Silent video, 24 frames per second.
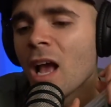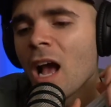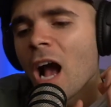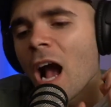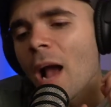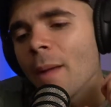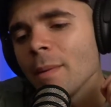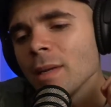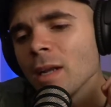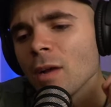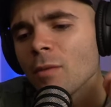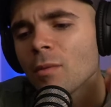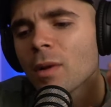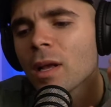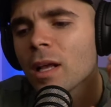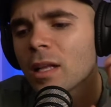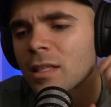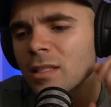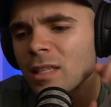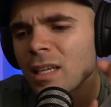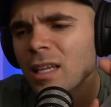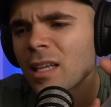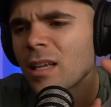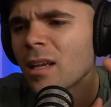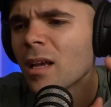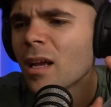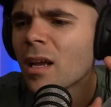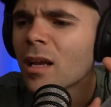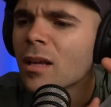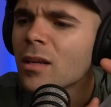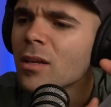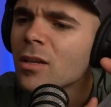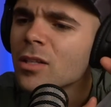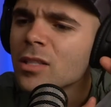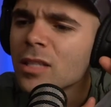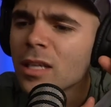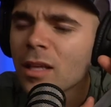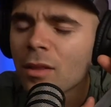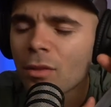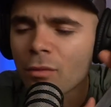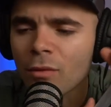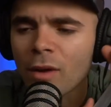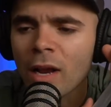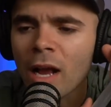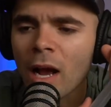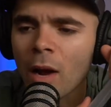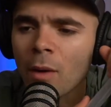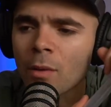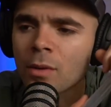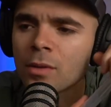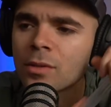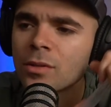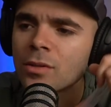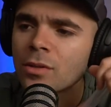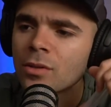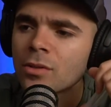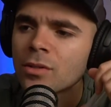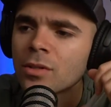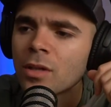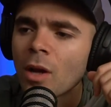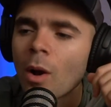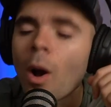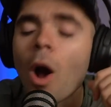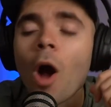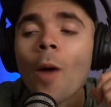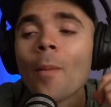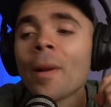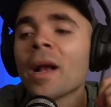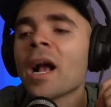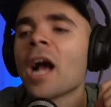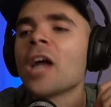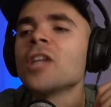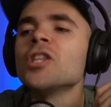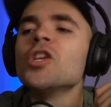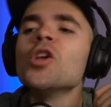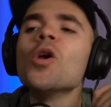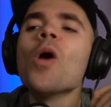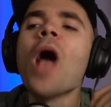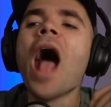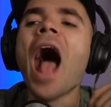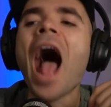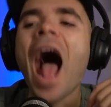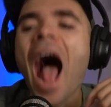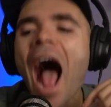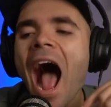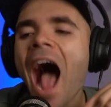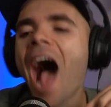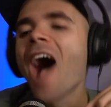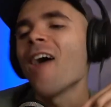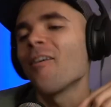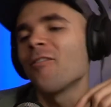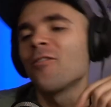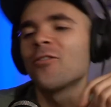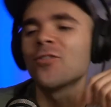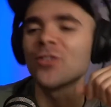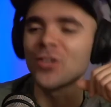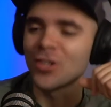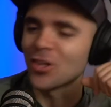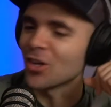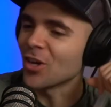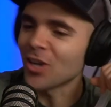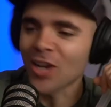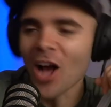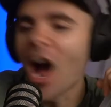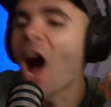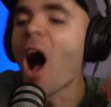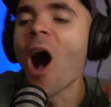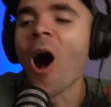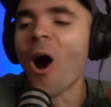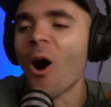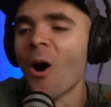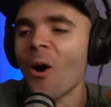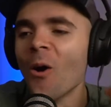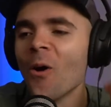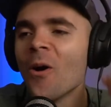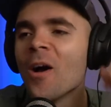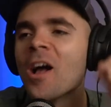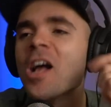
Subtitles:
I mean, it's like 3 hours or so. Oh my God, you have to go.